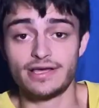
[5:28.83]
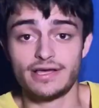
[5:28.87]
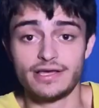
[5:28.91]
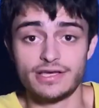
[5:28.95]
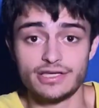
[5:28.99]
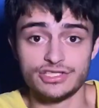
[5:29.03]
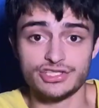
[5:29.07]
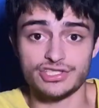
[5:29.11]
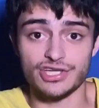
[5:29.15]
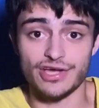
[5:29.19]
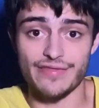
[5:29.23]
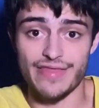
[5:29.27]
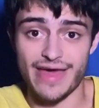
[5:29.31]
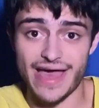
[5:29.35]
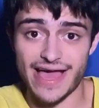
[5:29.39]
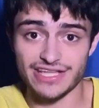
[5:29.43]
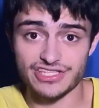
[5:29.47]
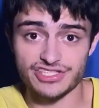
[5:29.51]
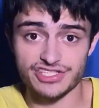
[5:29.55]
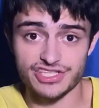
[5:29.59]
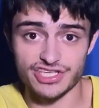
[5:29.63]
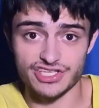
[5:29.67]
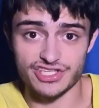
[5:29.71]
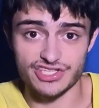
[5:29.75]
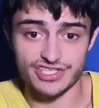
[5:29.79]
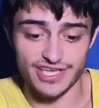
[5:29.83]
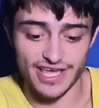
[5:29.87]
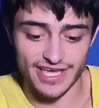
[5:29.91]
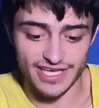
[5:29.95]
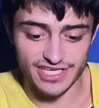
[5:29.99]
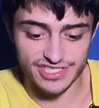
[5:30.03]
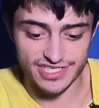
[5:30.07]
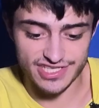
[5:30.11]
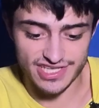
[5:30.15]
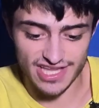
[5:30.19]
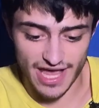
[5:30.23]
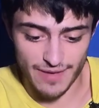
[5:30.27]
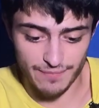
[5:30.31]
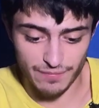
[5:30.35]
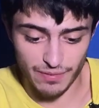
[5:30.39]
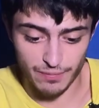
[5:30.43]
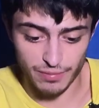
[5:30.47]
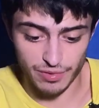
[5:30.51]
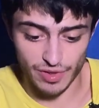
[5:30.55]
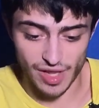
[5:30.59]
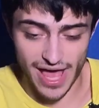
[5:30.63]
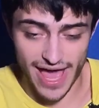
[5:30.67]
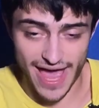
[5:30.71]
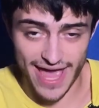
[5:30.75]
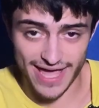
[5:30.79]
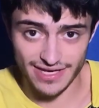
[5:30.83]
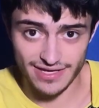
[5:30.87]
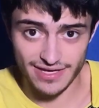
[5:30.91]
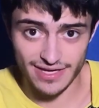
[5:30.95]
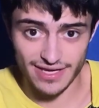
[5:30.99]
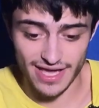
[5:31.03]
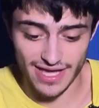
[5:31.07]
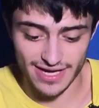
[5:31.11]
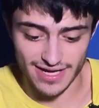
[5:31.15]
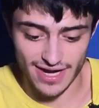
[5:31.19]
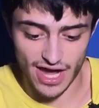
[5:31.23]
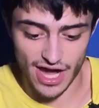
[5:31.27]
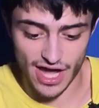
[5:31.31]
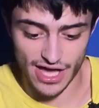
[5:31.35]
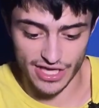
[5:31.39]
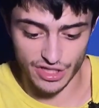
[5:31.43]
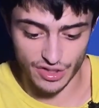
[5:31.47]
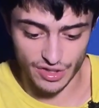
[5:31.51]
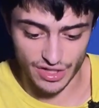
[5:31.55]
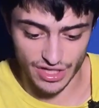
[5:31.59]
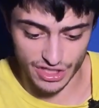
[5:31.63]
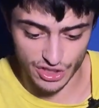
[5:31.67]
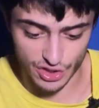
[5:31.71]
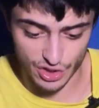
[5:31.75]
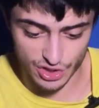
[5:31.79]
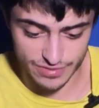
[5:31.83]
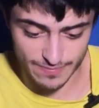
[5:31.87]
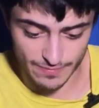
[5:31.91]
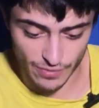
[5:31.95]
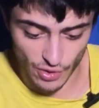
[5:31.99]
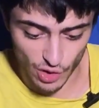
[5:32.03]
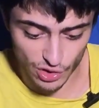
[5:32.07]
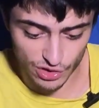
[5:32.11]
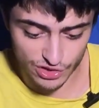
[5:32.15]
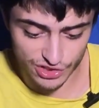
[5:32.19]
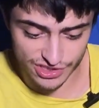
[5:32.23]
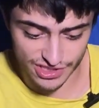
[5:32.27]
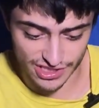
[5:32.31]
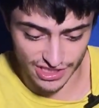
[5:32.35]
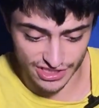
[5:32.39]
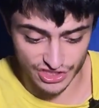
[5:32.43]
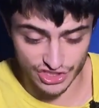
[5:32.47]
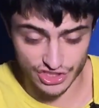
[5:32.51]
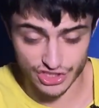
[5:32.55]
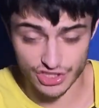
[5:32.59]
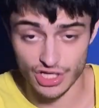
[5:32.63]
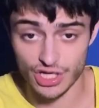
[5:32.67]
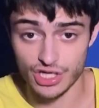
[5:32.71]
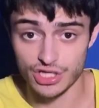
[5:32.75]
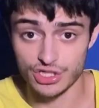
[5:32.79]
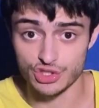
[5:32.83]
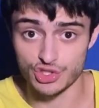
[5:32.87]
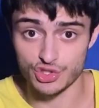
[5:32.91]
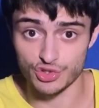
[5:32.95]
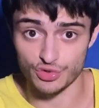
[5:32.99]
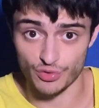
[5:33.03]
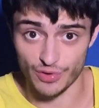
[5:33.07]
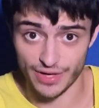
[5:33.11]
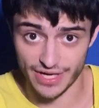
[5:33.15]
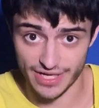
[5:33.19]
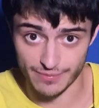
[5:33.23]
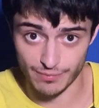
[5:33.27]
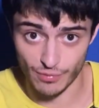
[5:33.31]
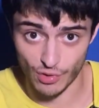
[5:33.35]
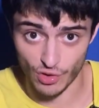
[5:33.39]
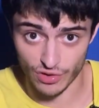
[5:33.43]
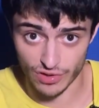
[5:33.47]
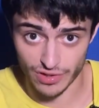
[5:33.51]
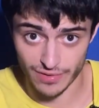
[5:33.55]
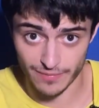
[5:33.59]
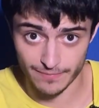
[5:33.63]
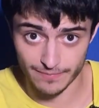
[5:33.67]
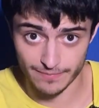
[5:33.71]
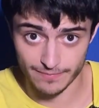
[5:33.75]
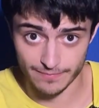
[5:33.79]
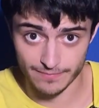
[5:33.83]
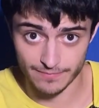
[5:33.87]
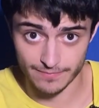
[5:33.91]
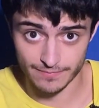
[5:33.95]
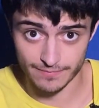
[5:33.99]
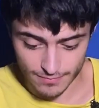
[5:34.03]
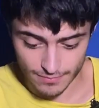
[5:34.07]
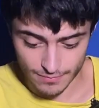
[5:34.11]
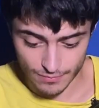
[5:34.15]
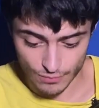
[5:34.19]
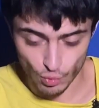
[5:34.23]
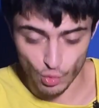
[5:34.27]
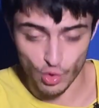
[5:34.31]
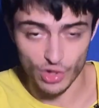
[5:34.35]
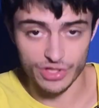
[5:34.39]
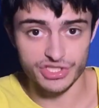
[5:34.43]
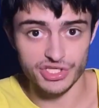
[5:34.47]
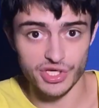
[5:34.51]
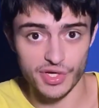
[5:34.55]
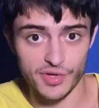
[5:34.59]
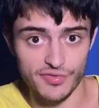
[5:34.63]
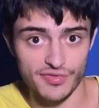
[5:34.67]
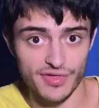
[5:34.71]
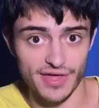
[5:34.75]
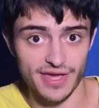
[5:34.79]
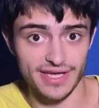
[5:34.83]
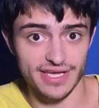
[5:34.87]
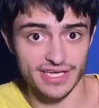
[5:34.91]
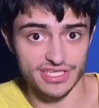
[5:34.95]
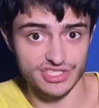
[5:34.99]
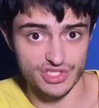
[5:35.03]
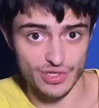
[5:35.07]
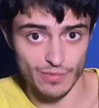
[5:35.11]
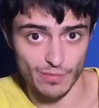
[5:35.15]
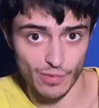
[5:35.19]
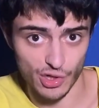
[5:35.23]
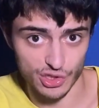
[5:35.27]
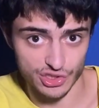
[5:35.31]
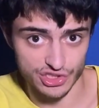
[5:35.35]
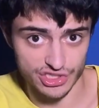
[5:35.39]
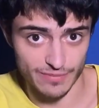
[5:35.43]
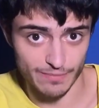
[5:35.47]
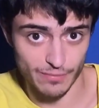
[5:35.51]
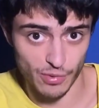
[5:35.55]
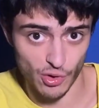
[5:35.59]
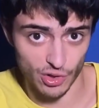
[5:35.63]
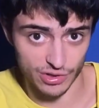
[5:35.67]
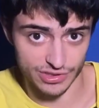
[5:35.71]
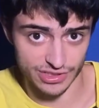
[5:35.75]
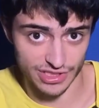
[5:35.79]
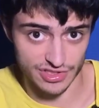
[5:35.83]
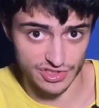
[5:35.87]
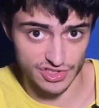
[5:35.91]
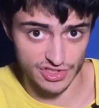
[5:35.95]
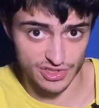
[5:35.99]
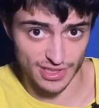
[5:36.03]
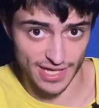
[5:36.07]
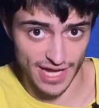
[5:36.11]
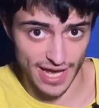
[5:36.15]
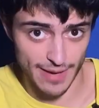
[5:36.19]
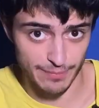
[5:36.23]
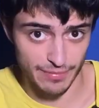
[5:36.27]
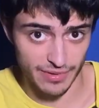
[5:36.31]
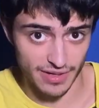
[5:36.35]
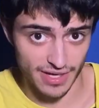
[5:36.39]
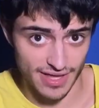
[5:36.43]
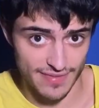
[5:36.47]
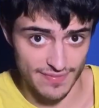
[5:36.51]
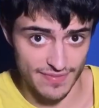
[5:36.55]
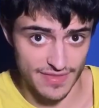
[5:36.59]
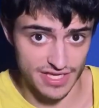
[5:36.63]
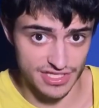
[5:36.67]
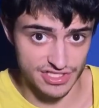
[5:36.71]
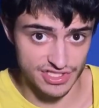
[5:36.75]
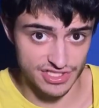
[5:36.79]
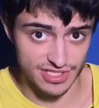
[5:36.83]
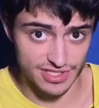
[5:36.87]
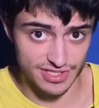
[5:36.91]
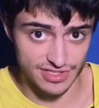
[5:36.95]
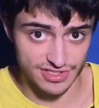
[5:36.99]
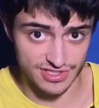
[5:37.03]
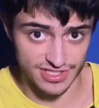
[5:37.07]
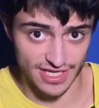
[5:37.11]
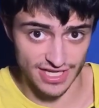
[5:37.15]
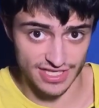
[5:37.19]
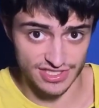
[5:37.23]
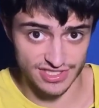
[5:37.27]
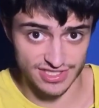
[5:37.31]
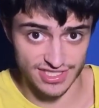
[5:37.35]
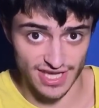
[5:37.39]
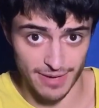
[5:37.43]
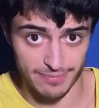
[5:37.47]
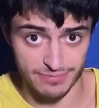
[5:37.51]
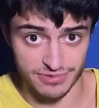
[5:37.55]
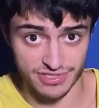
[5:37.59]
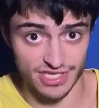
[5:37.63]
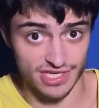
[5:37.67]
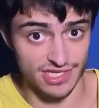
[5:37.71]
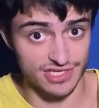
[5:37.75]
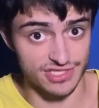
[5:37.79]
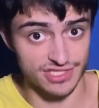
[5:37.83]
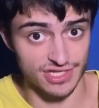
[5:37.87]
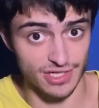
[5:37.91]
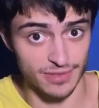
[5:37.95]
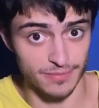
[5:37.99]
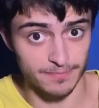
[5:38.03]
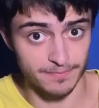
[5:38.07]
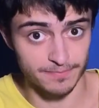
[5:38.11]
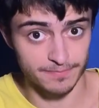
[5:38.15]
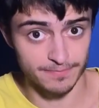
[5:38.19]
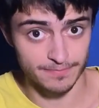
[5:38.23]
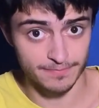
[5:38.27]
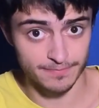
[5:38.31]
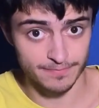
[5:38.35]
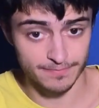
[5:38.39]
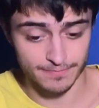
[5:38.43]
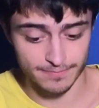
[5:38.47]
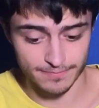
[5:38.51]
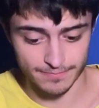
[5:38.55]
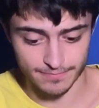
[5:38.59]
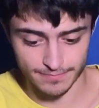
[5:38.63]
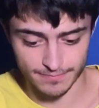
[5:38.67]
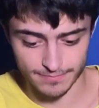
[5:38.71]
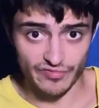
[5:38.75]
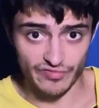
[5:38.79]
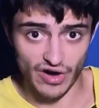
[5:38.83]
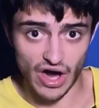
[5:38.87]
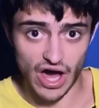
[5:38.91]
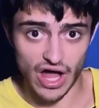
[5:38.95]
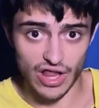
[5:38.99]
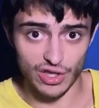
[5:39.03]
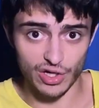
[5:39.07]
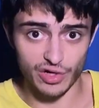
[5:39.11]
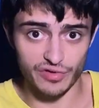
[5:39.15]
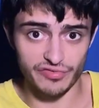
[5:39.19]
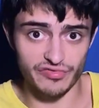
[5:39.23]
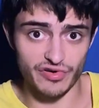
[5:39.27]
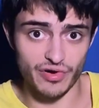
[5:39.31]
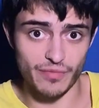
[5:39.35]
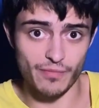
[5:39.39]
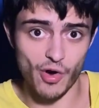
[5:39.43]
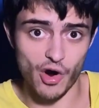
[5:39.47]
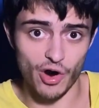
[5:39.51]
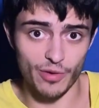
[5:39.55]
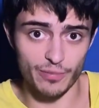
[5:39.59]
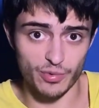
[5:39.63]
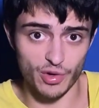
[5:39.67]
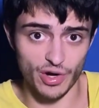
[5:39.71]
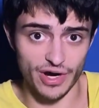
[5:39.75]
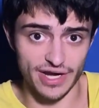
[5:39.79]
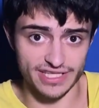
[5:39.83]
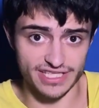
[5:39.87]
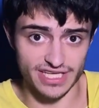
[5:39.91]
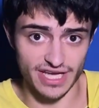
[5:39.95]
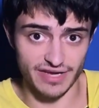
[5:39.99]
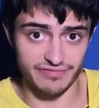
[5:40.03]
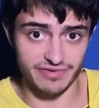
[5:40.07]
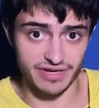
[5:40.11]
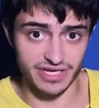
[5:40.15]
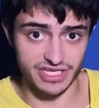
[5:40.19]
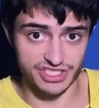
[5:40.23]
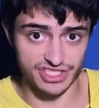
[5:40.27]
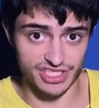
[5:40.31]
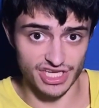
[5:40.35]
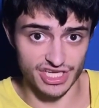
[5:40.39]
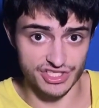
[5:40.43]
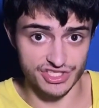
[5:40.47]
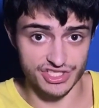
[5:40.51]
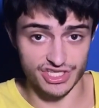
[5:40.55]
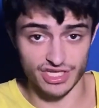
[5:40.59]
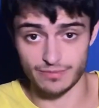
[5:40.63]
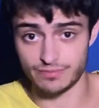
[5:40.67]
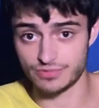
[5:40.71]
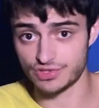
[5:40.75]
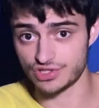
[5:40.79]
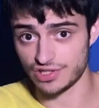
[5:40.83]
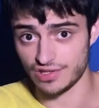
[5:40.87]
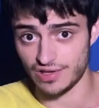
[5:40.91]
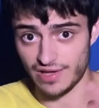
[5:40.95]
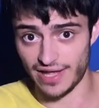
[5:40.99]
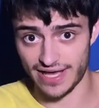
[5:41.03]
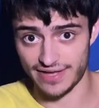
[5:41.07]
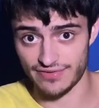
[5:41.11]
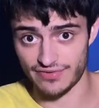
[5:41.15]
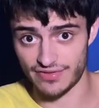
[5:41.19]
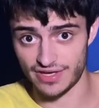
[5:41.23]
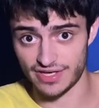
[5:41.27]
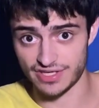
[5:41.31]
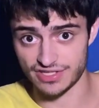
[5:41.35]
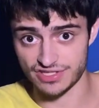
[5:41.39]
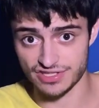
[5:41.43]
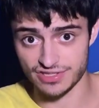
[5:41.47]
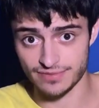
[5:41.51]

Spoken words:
So that's a 6-step plan and how you can use Post-its to read more. What do you think is the most important step in this 6-step system? Follow for more productivity systems like this.